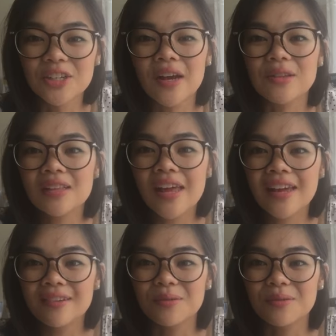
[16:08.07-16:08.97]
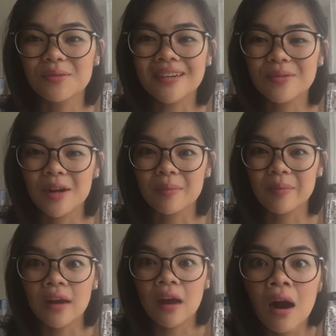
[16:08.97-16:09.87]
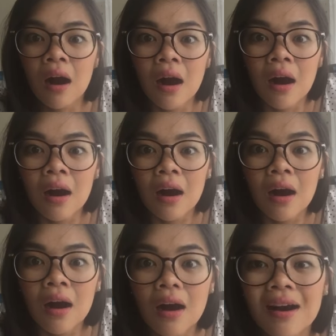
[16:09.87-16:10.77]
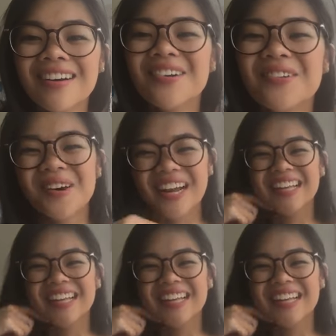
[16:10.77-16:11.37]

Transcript: Do I look like weird when I'm like, what